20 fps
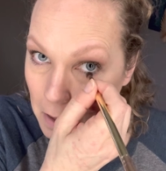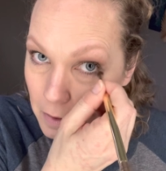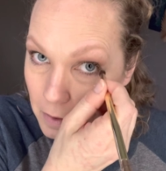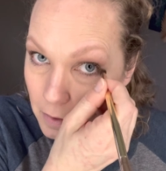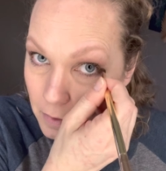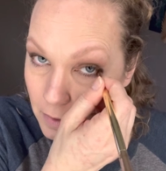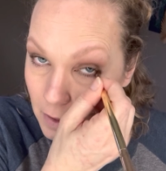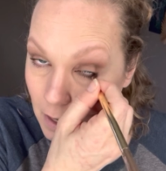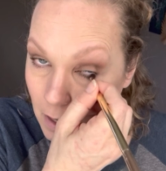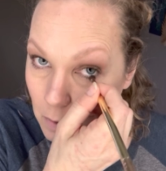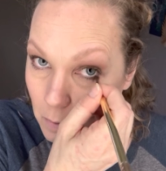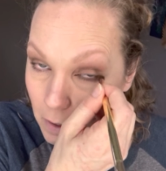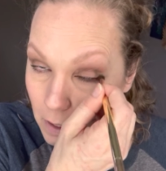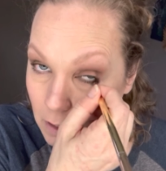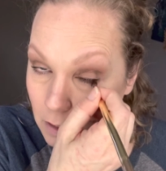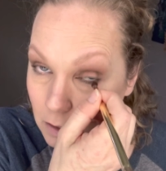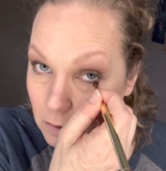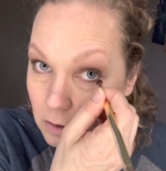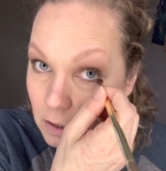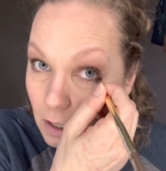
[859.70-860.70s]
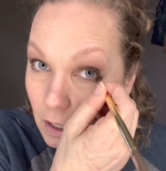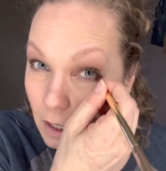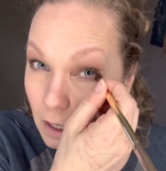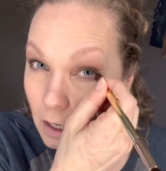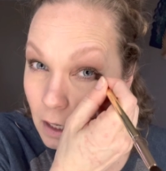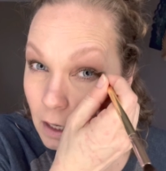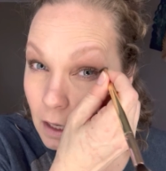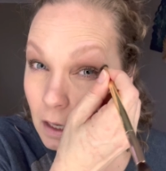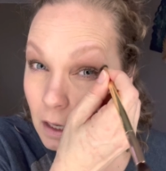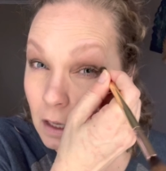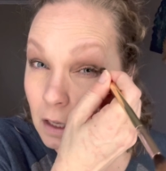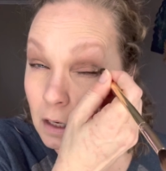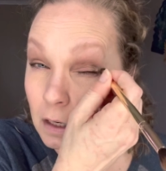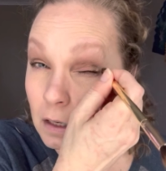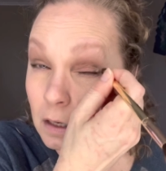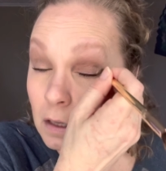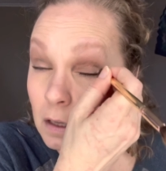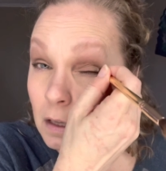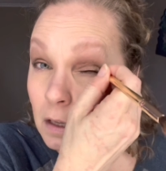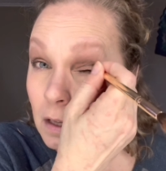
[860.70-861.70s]
That way you can
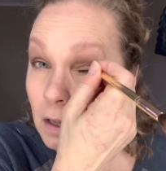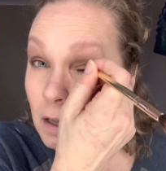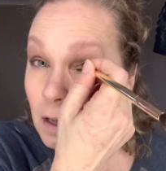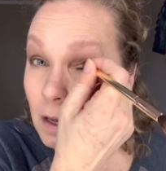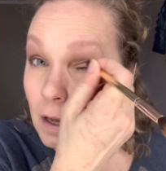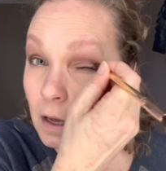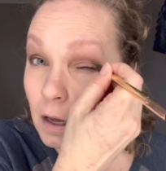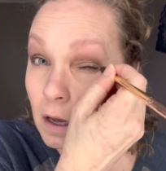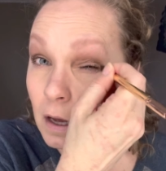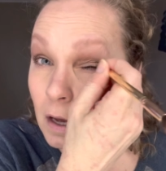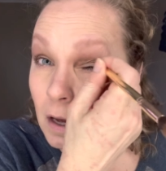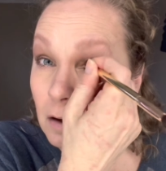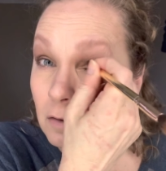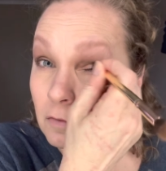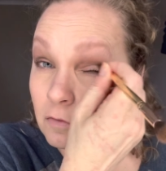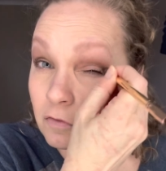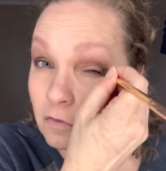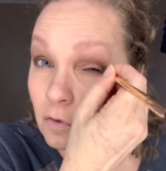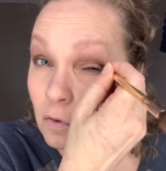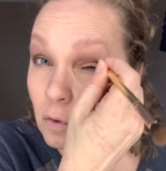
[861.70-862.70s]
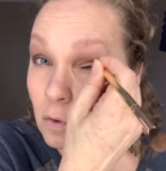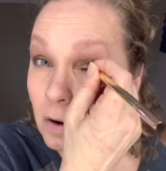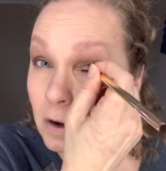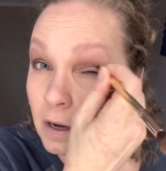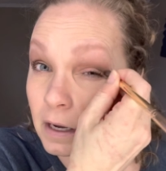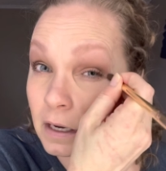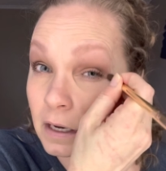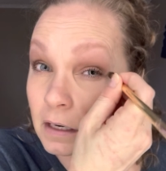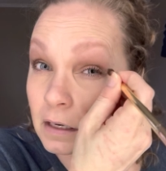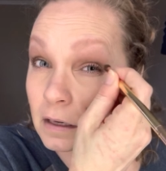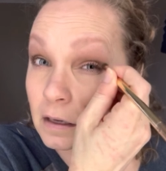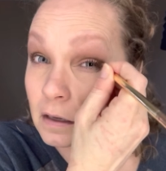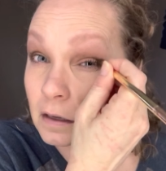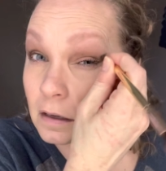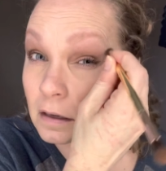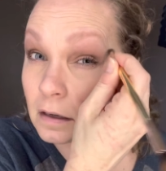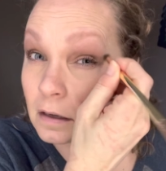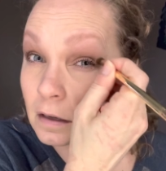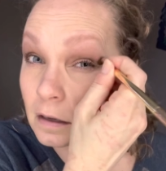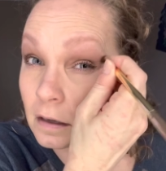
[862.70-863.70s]
avoid
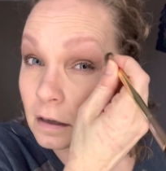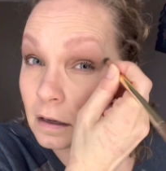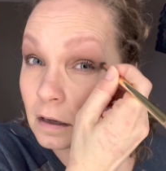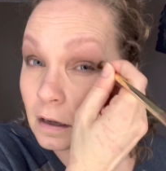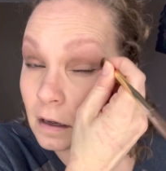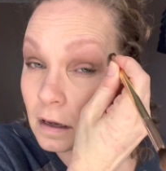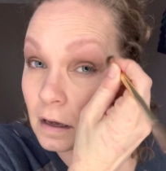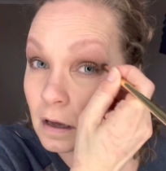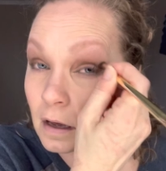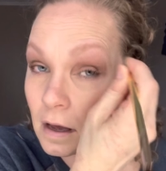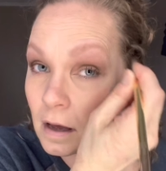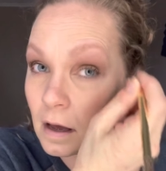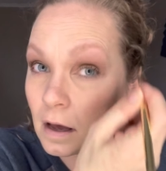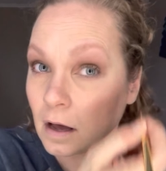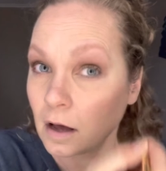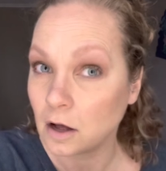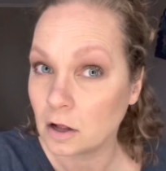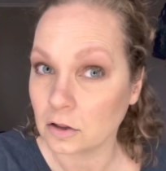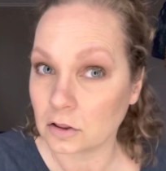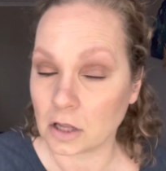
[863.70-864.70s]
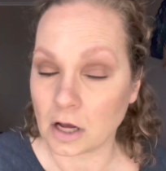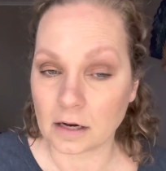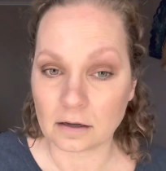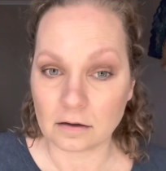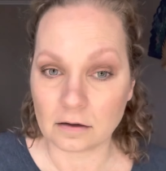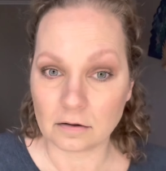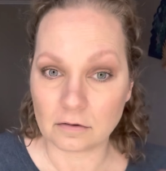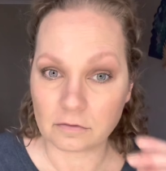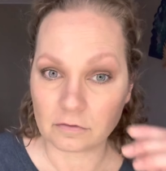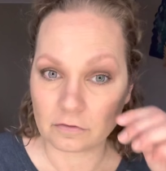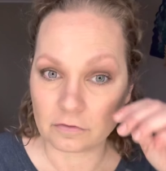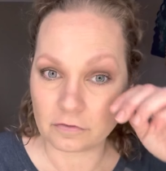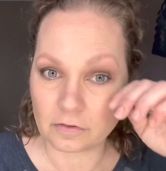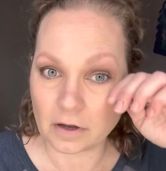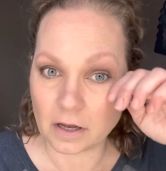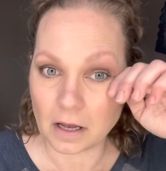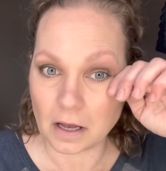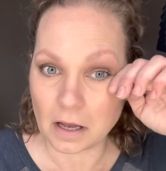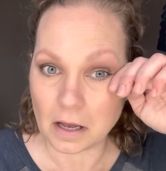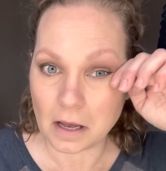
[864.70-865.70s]
a lot of
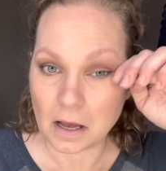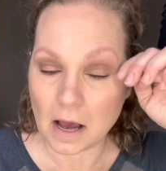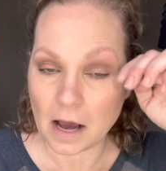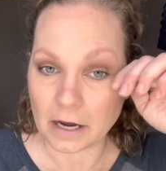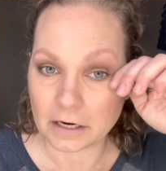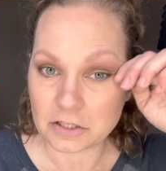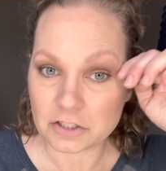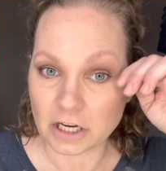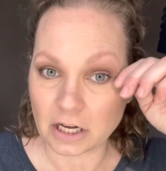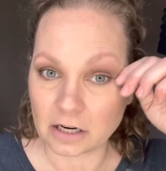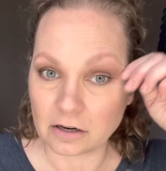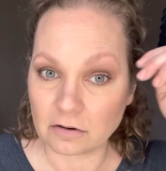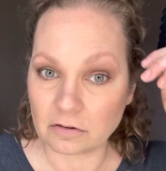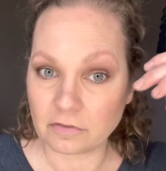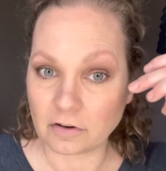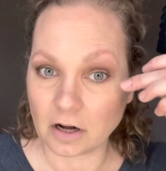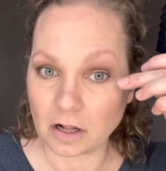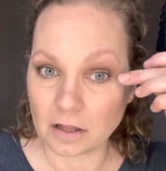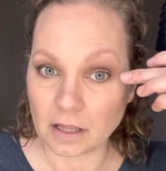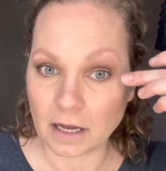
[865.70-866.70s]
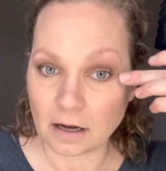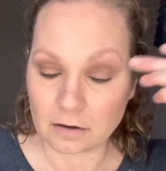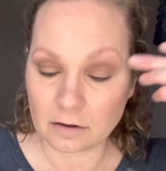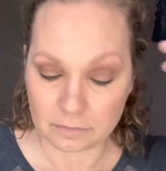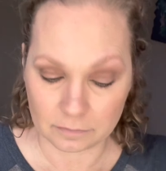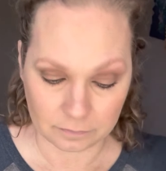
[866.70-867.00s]
eyeshadow fallout